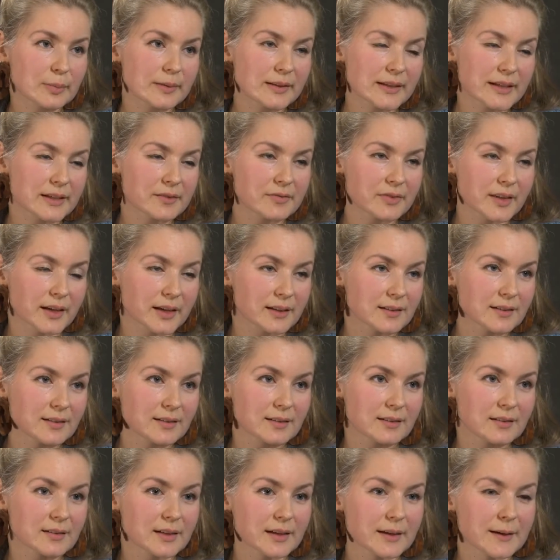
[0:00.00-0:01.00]
believe
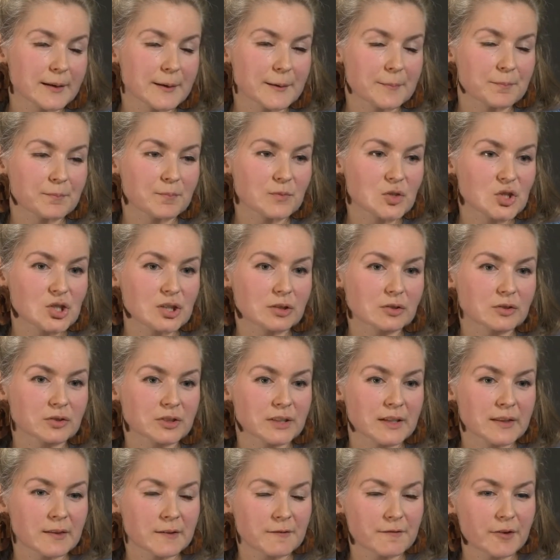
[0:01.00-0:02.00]
that children
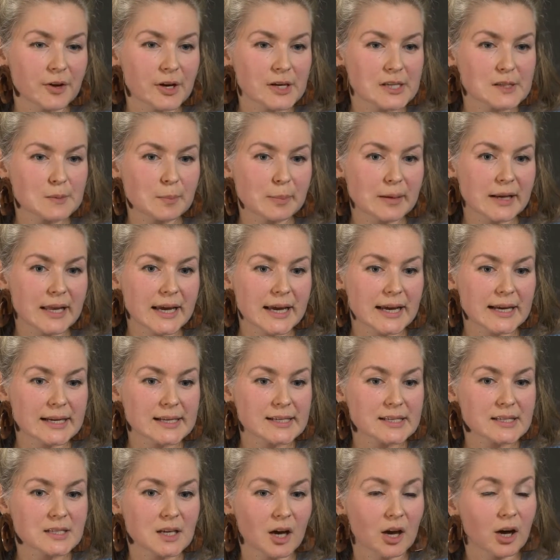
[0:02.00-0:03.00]
in the first
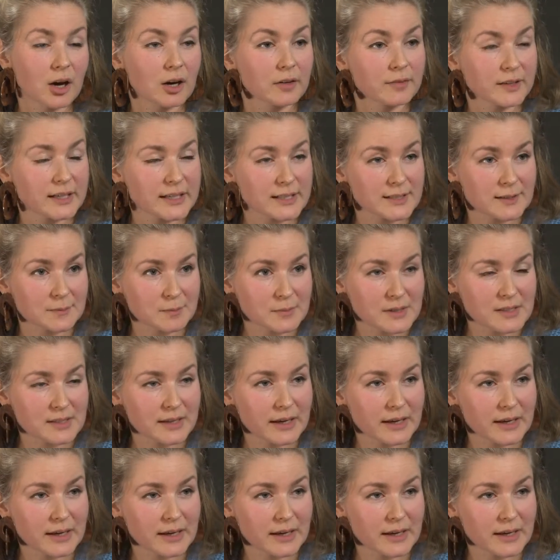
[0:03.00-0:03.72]
place are victims.